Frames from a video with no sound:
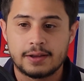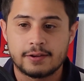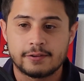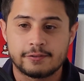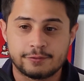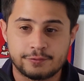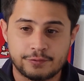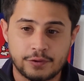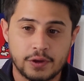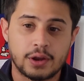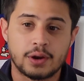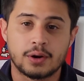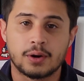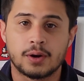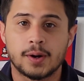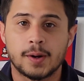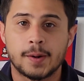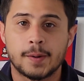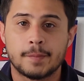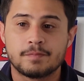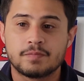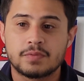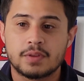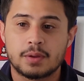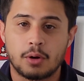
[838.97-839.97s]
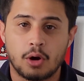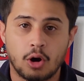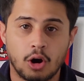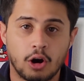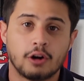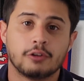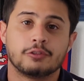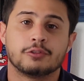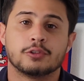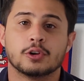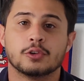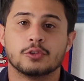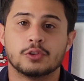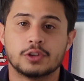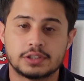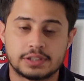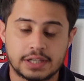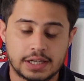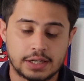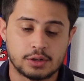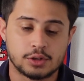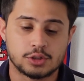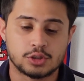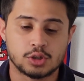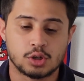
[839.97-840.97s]
fair offer for
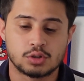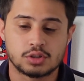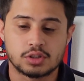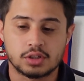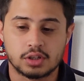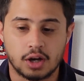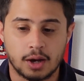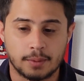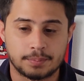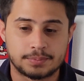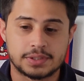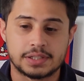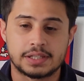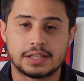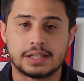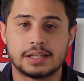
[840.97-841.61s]
Daniel Jones. Up to